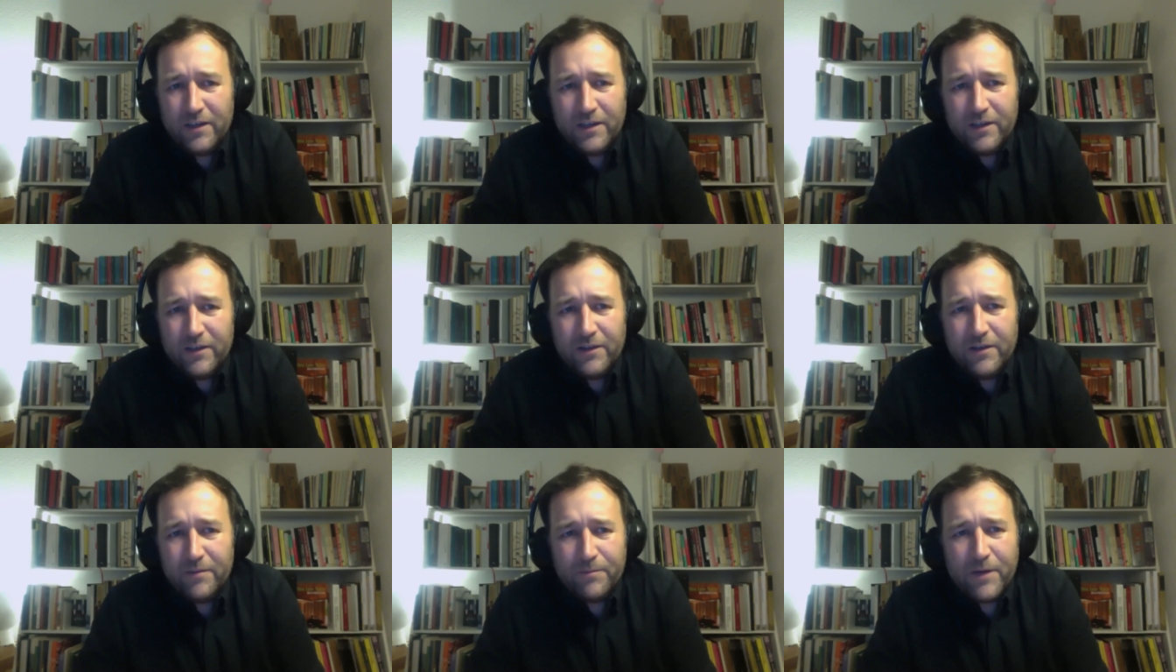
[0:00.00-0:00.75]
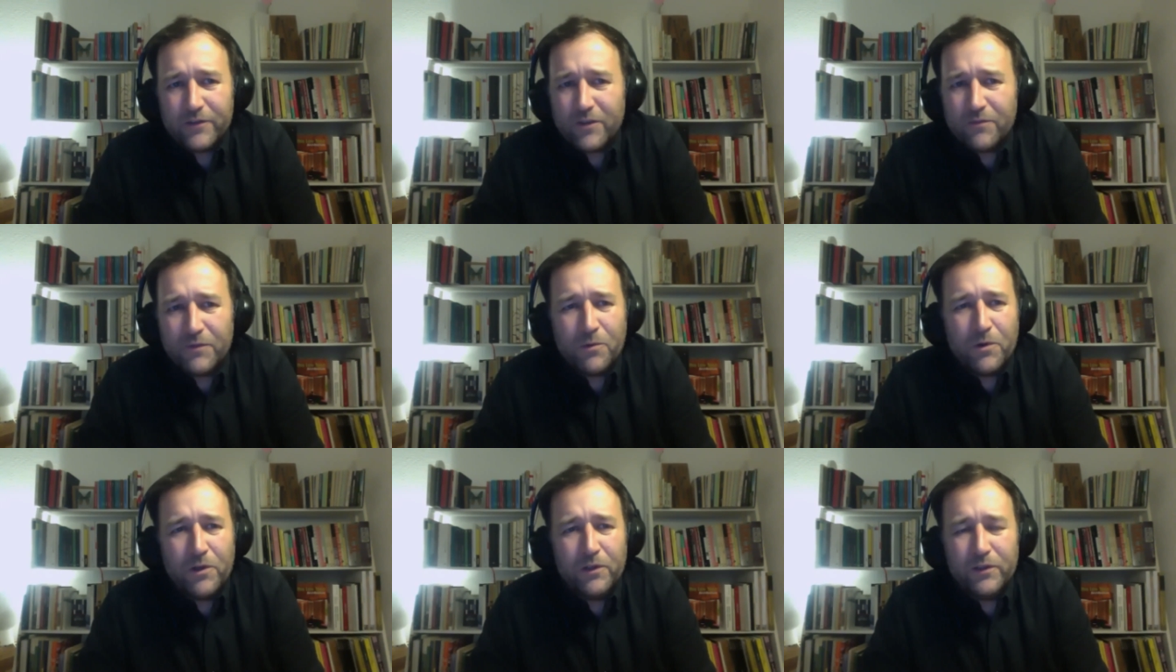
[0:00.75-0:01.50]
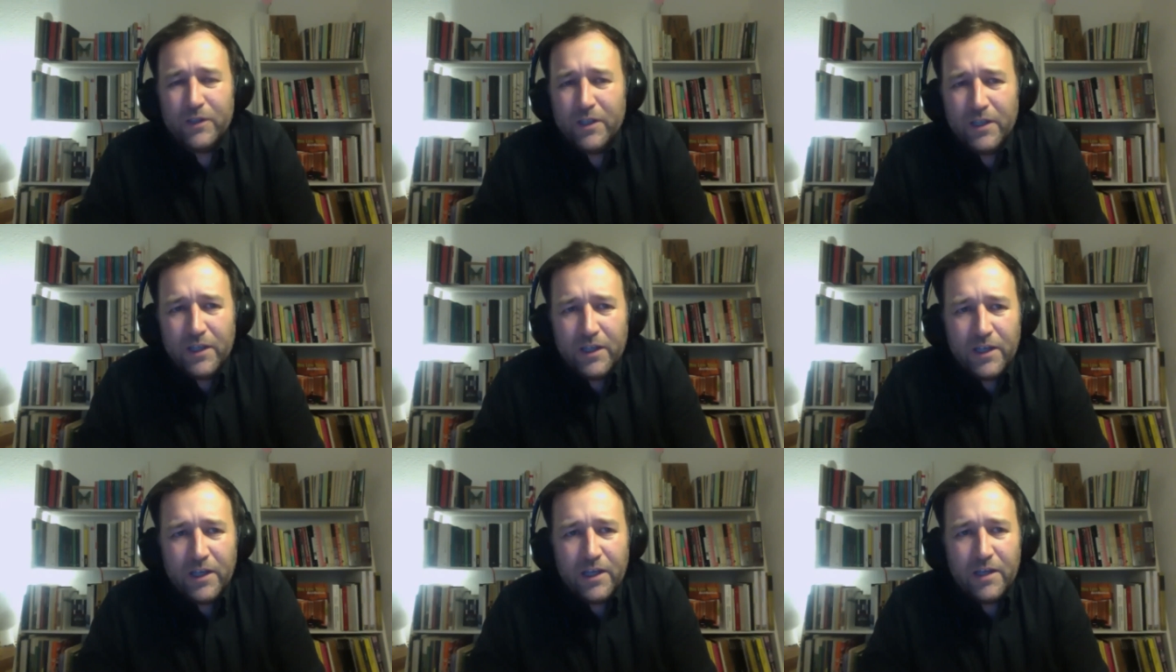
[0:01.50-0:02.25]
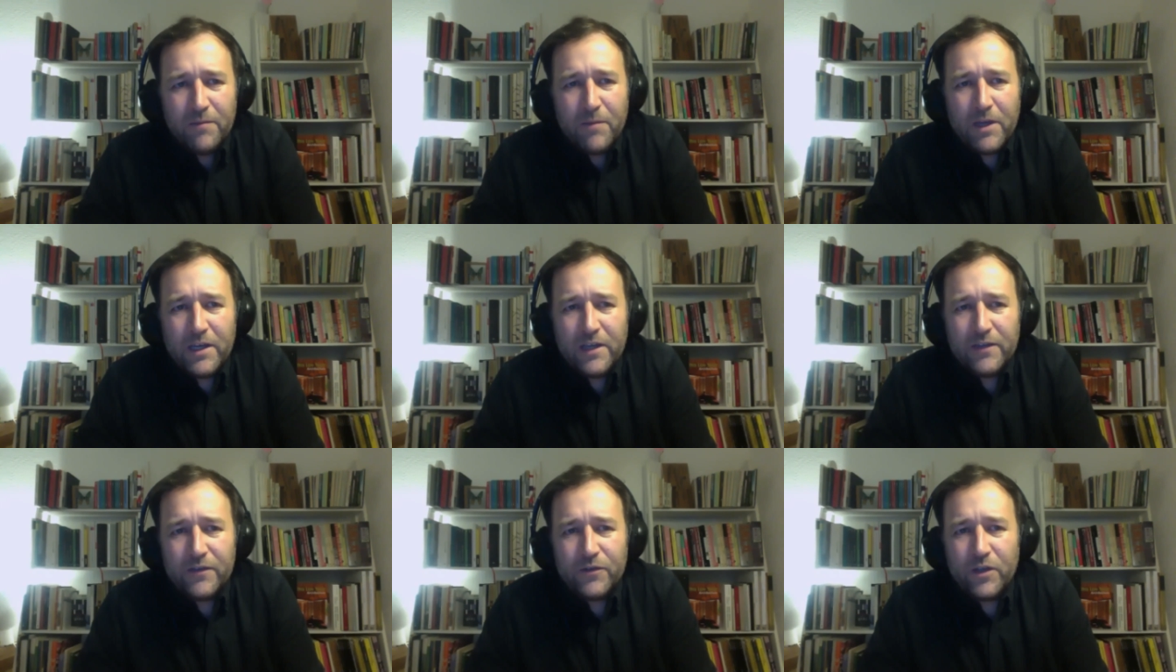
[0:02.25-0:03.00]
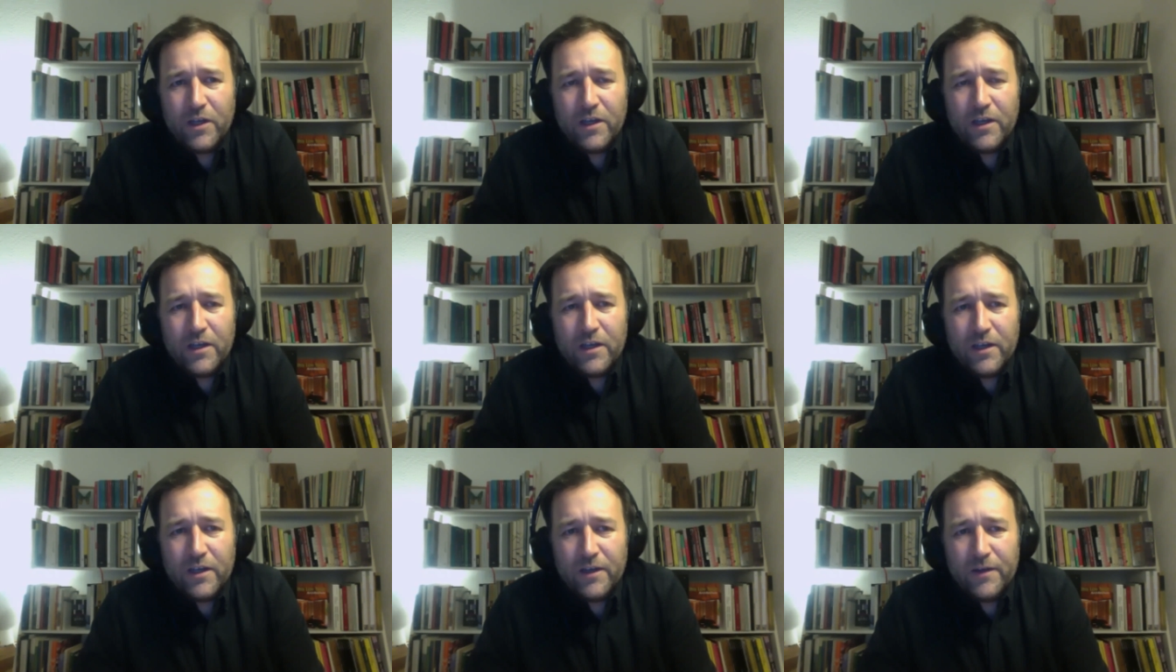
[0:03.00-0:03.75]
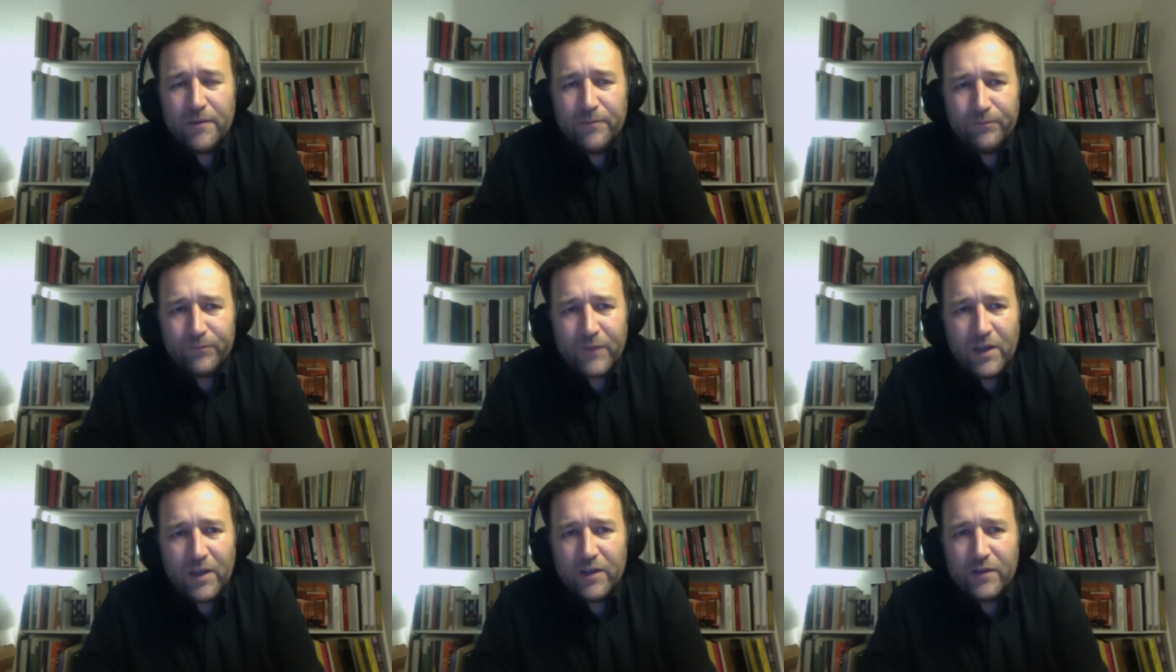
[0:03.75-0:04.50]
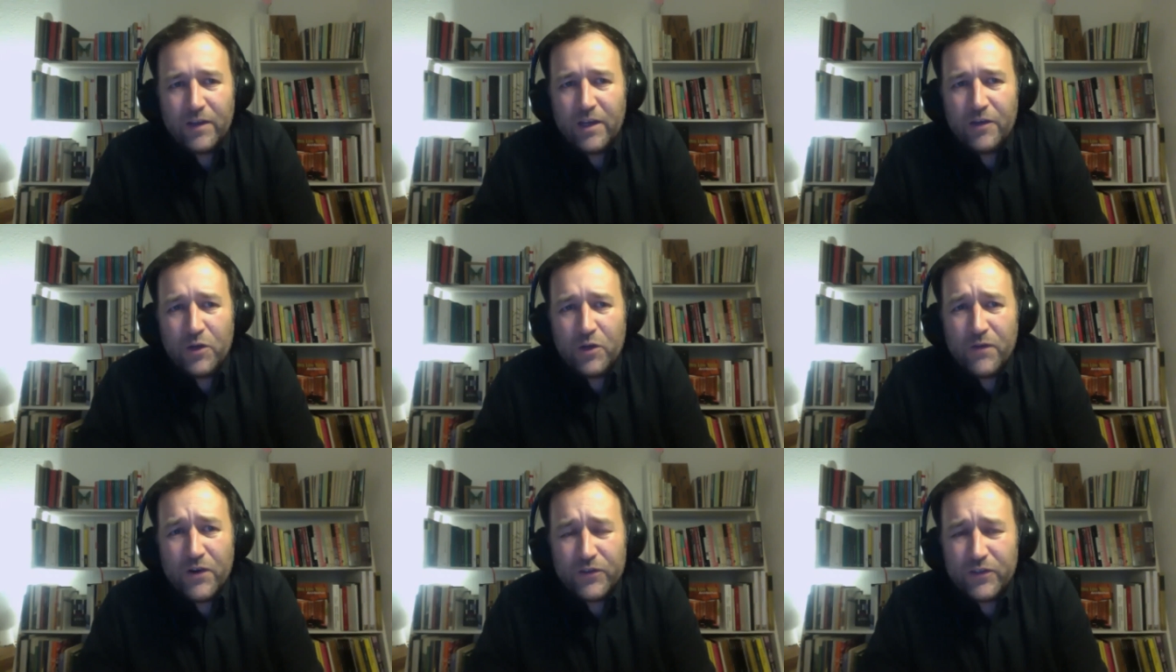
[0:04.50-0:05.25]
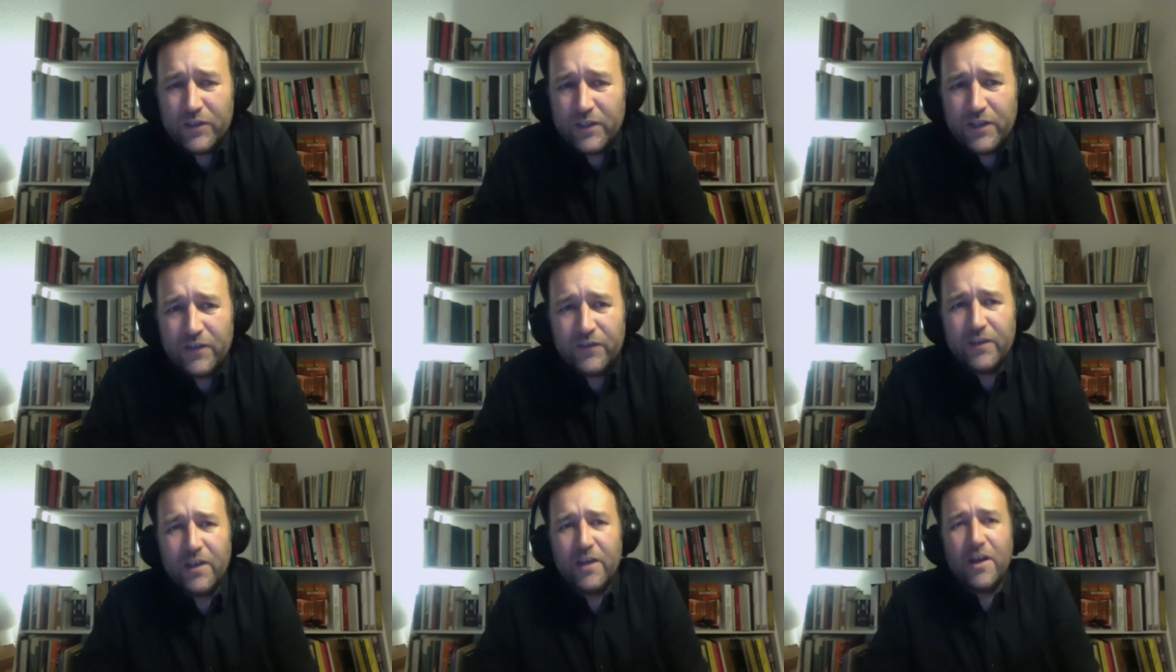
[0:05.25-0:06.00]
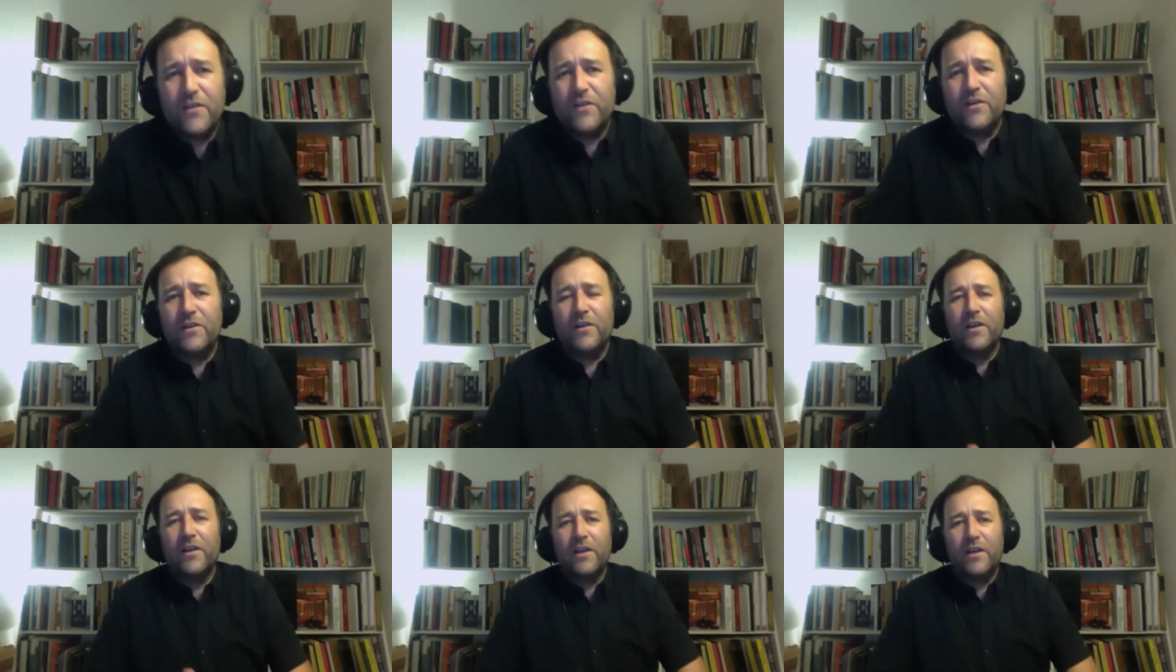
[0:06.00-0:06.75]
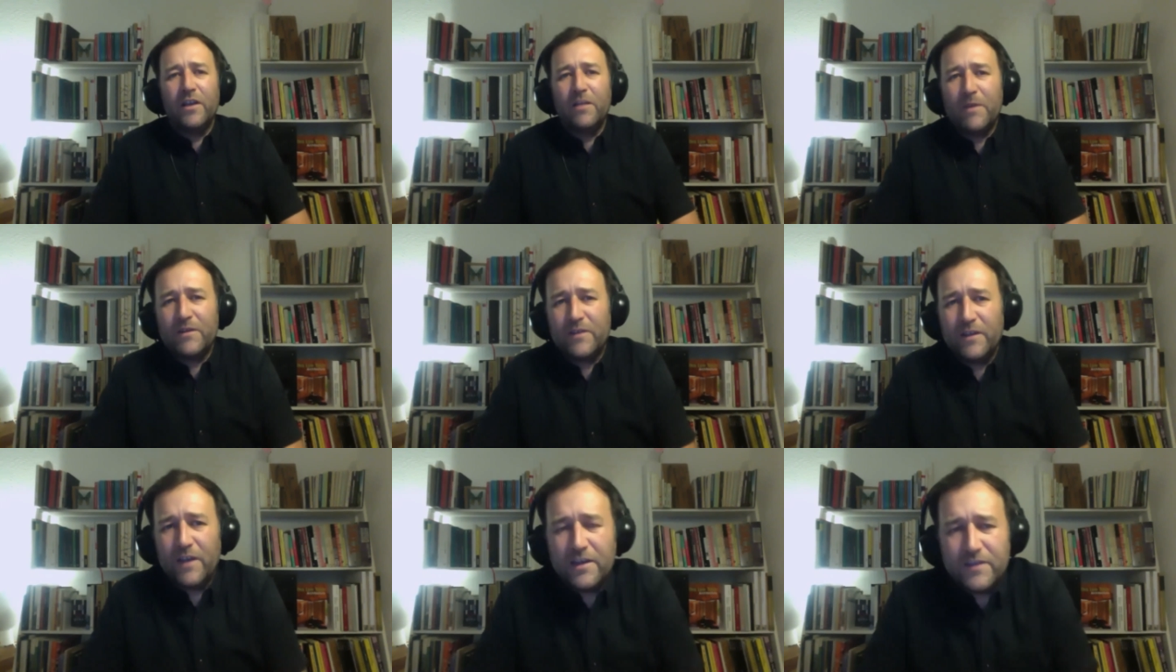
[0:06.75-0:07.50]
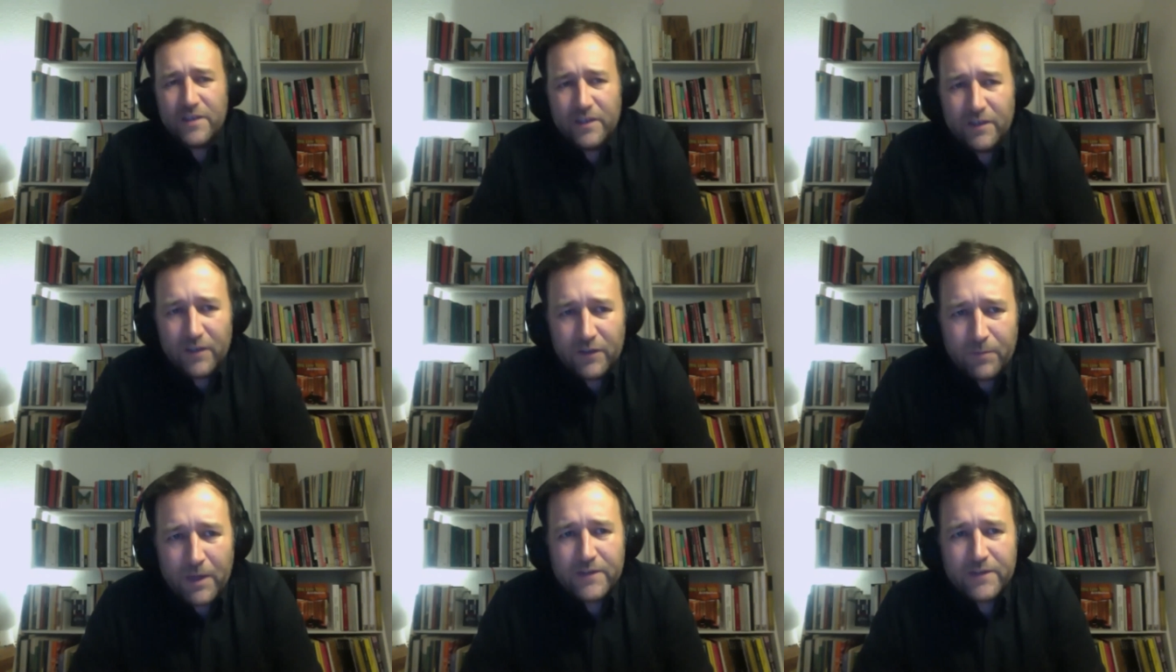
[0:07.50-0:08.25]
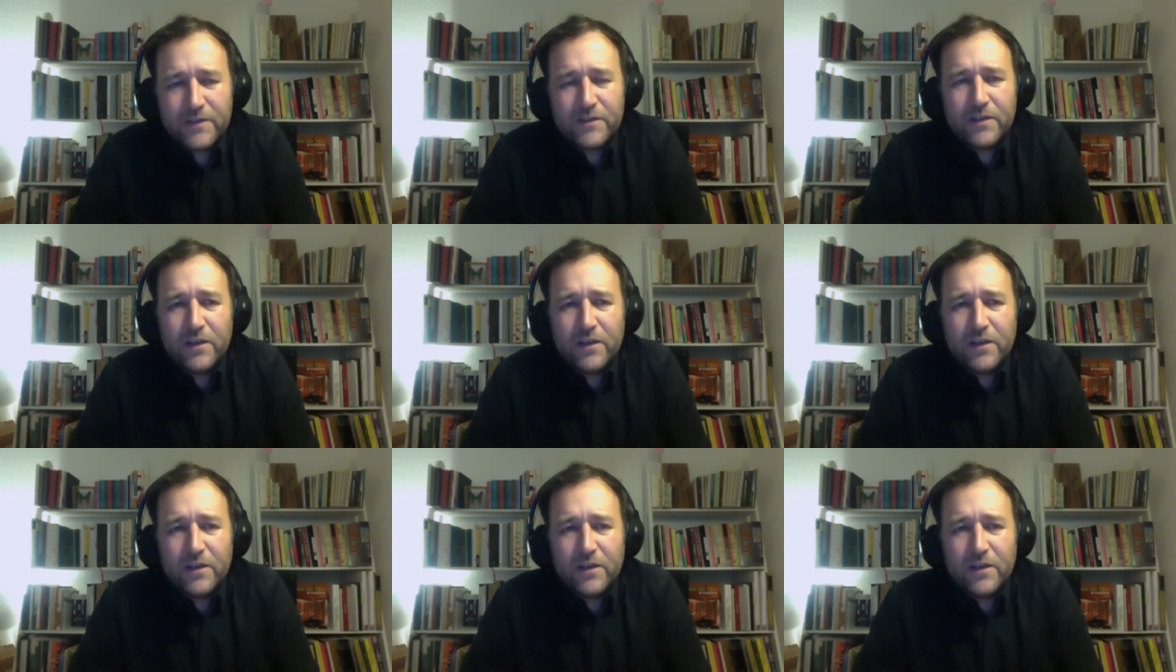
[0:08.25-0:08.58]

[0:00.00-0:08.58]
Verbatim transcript: uh, parts of the world, uh, many uh, uh, universities and other investigating spaces